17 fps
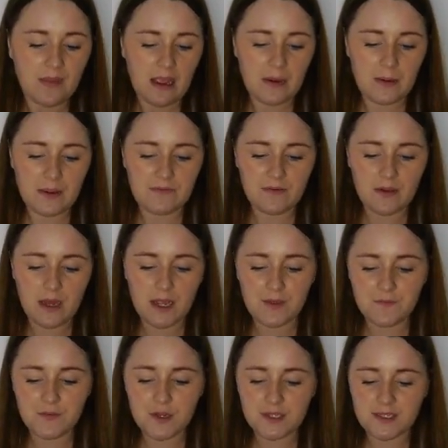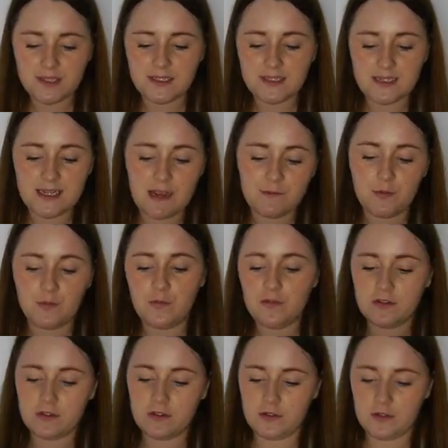However, if using this camera
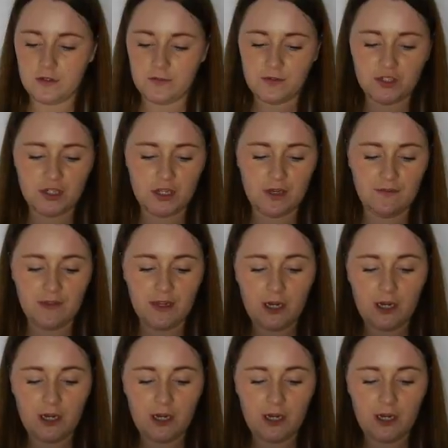wasn't an option,